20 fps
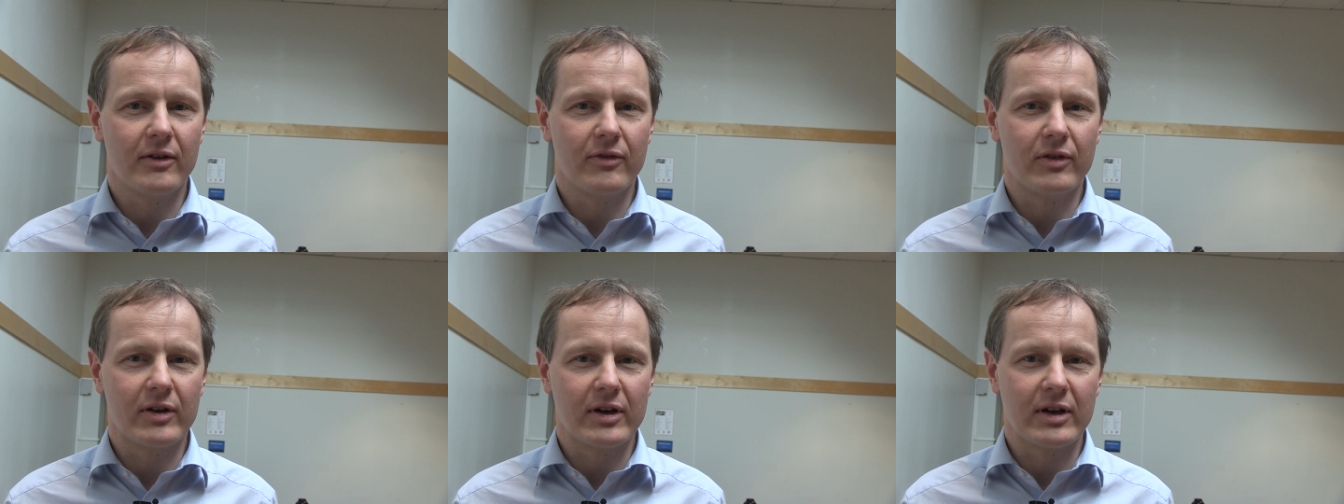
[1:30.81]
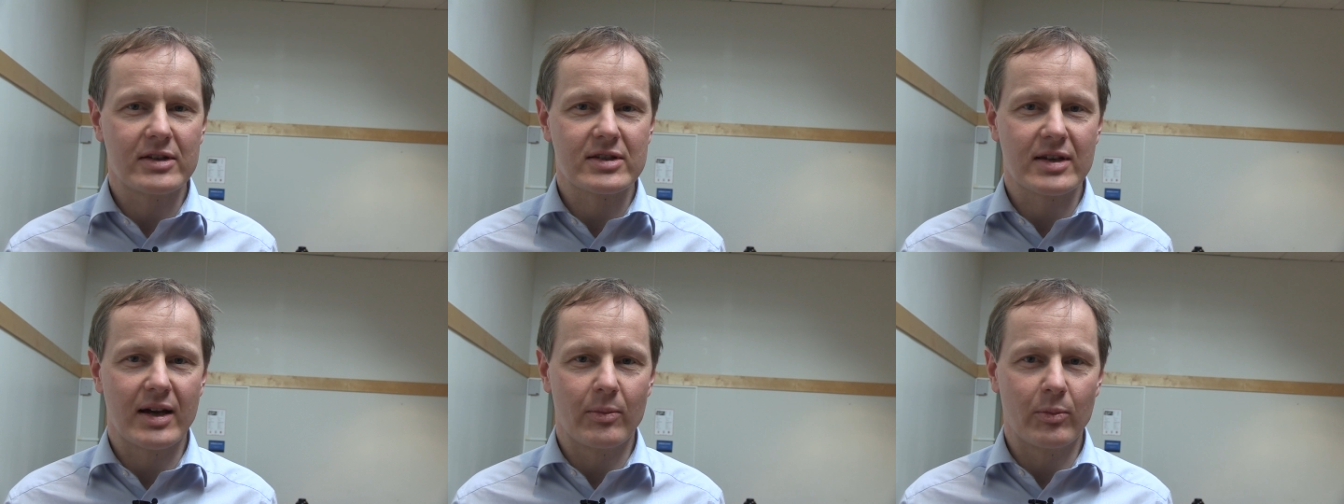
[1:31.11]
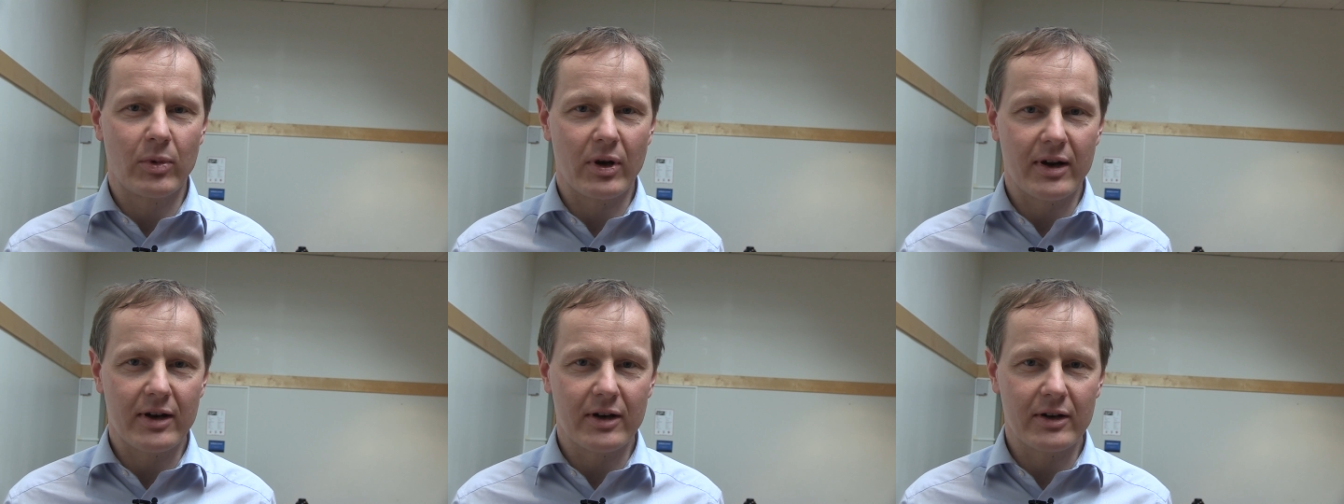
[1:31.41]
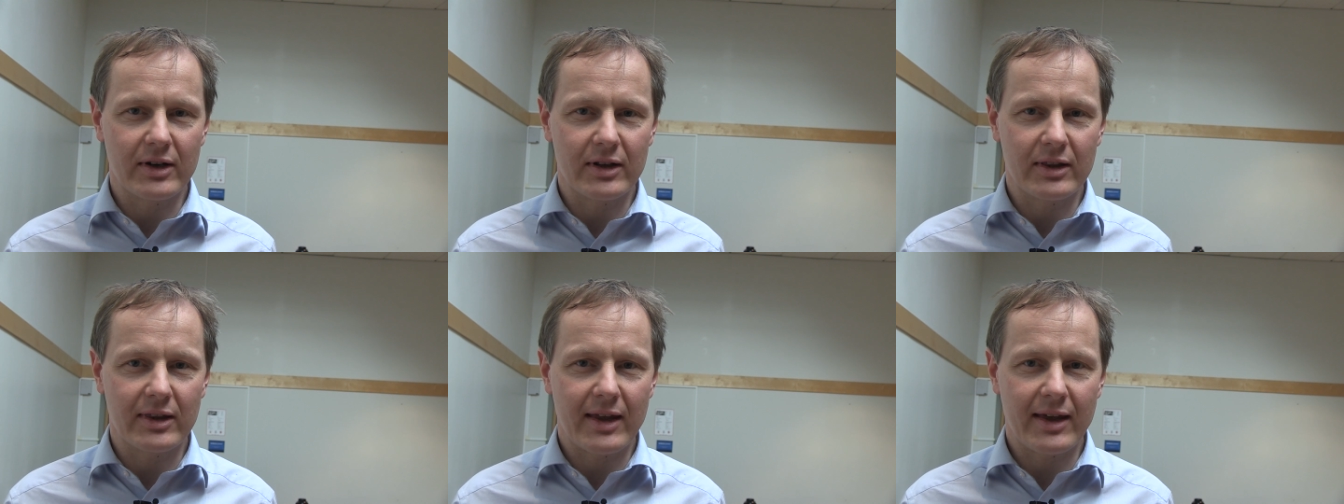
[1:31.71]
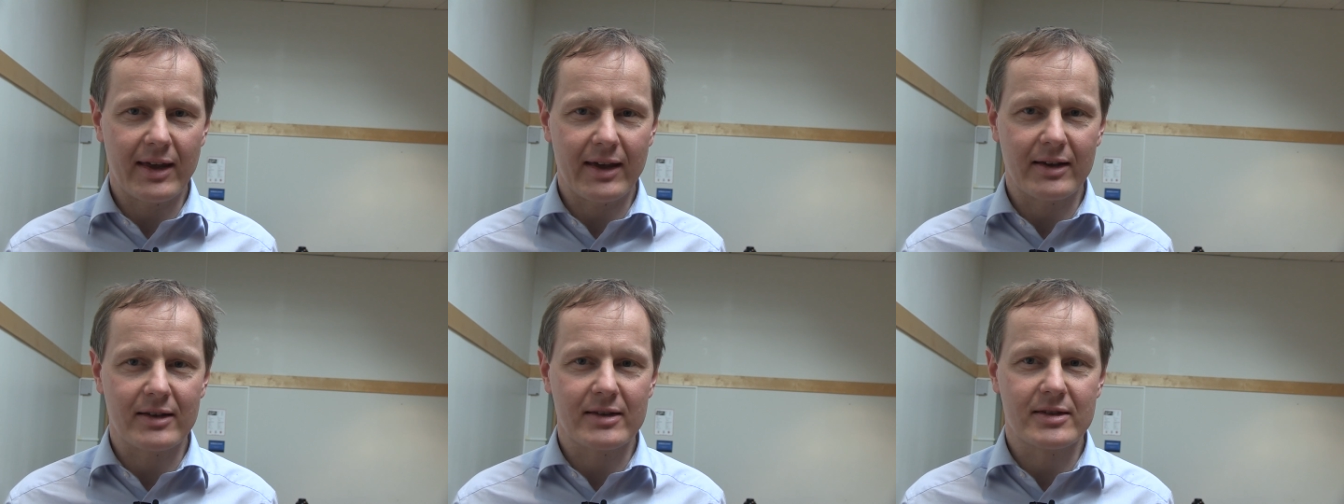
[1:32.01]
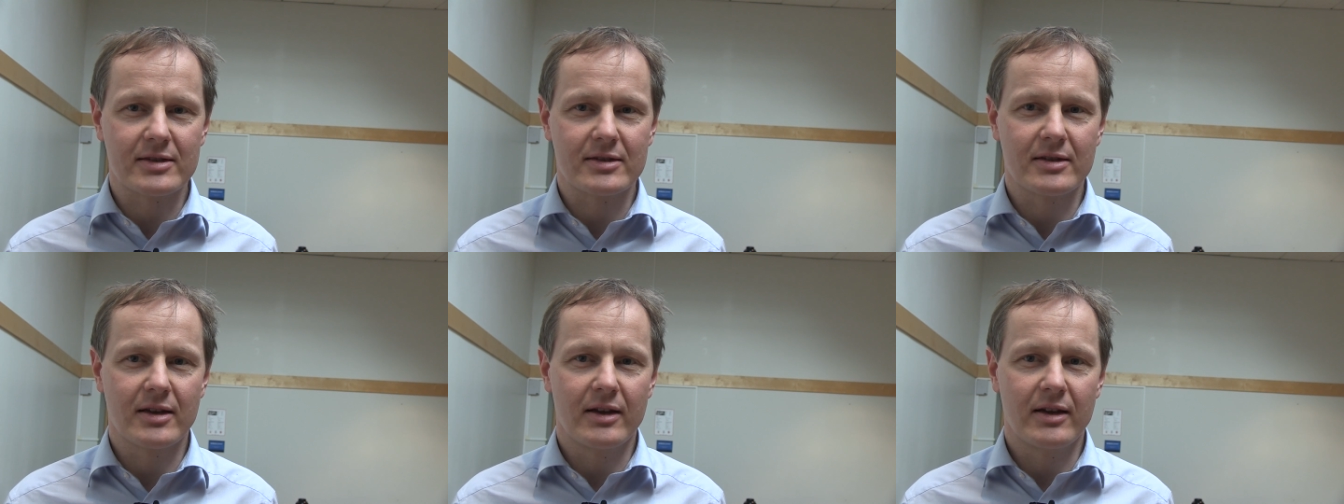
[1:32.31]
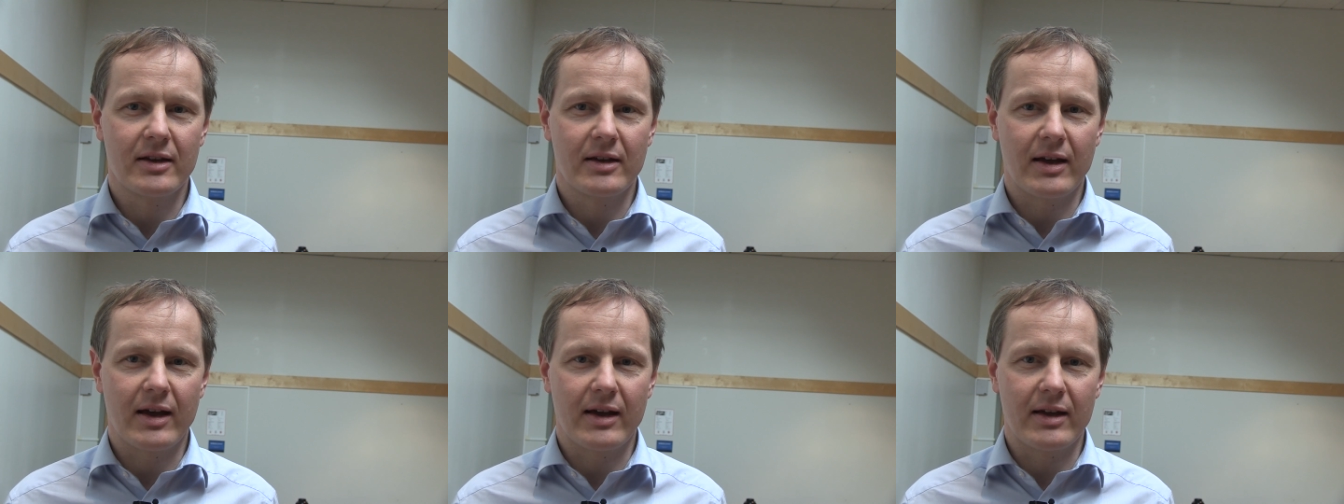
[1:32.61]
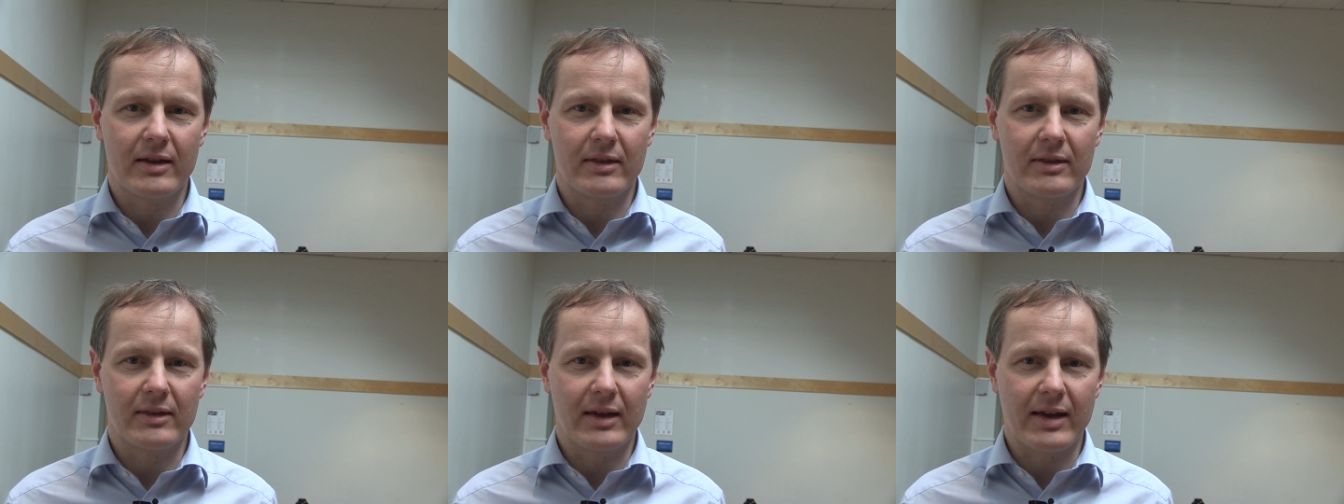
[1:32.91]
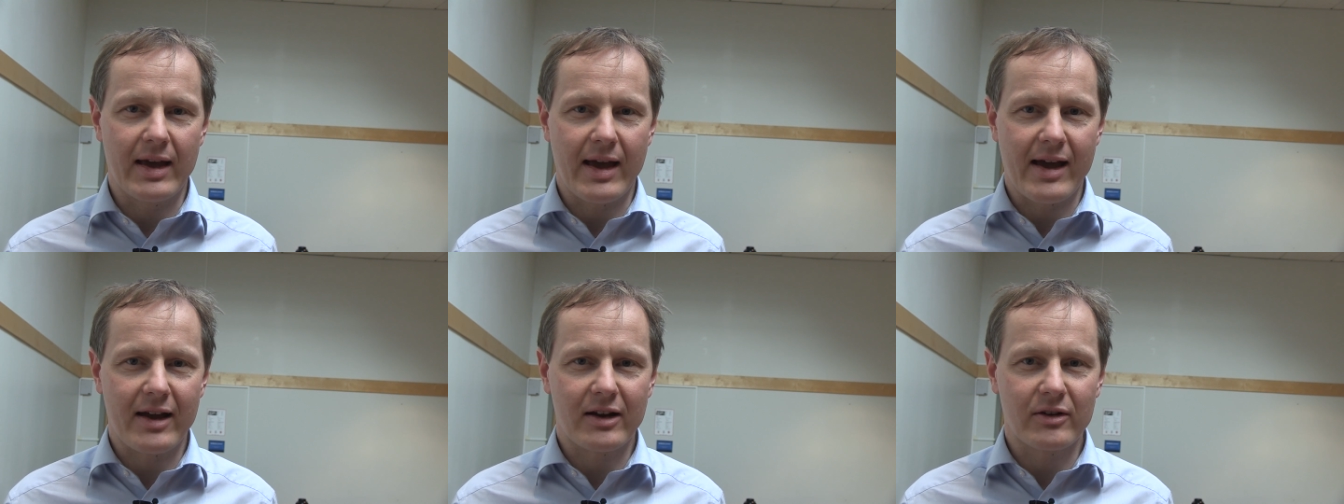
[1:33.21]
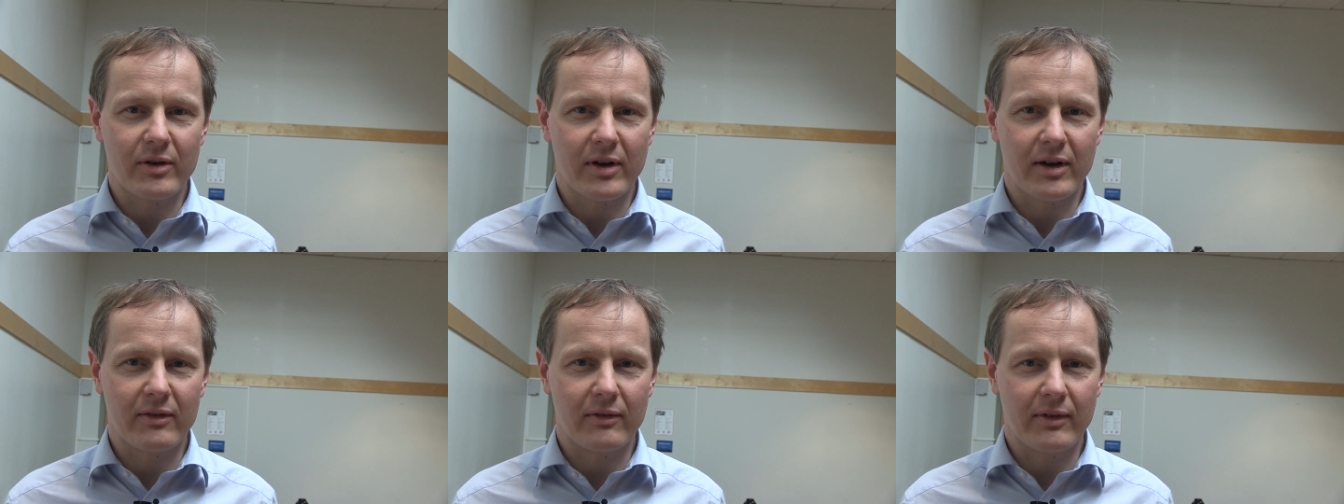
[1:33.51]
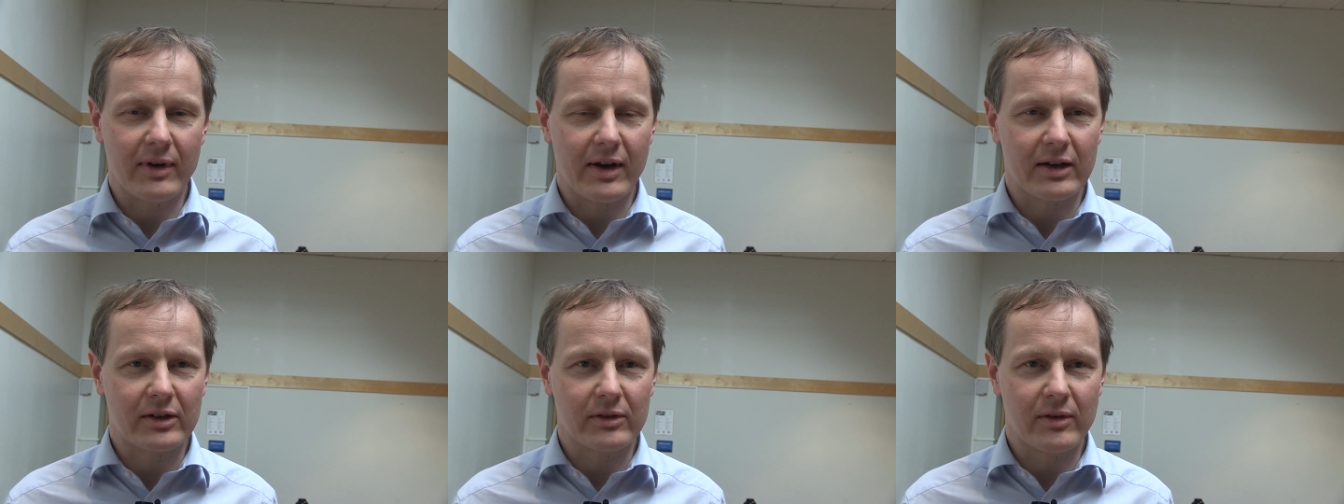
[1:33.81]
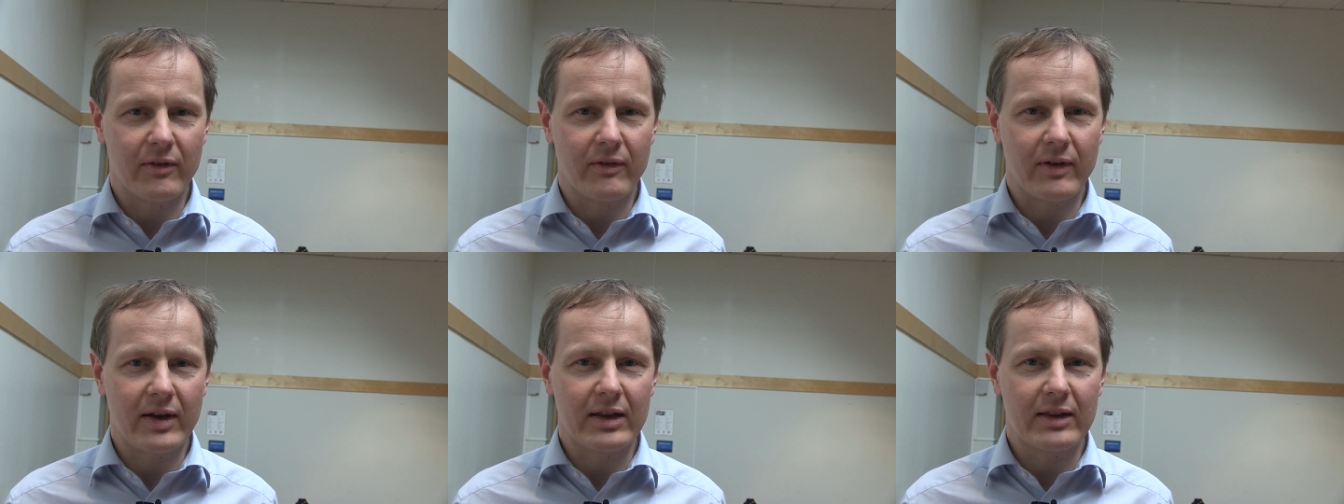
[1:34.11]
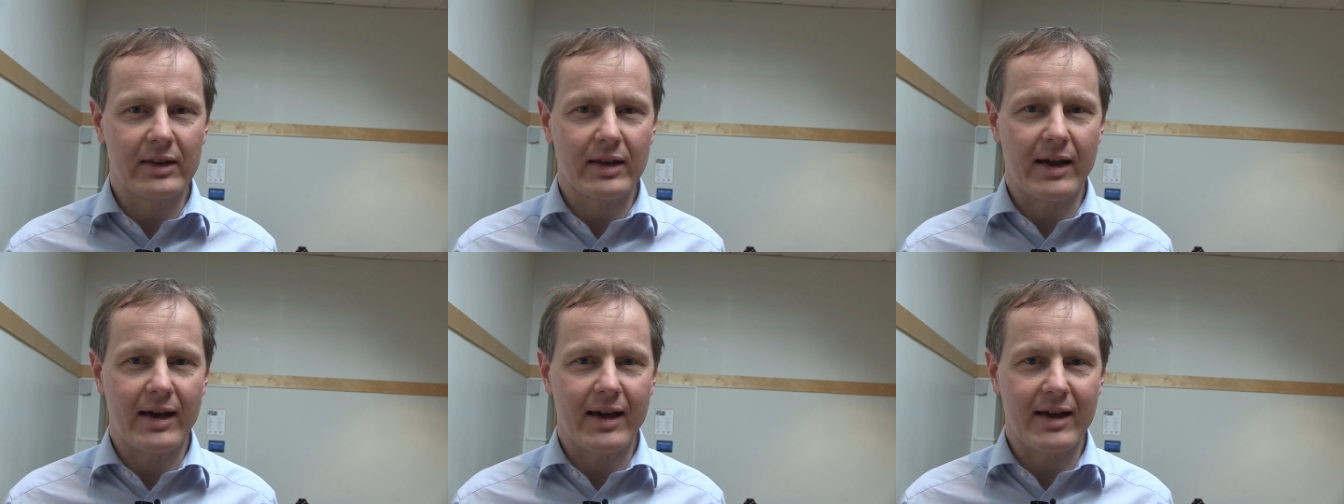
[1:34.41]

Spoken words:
for example, heart attacks, and they aggravate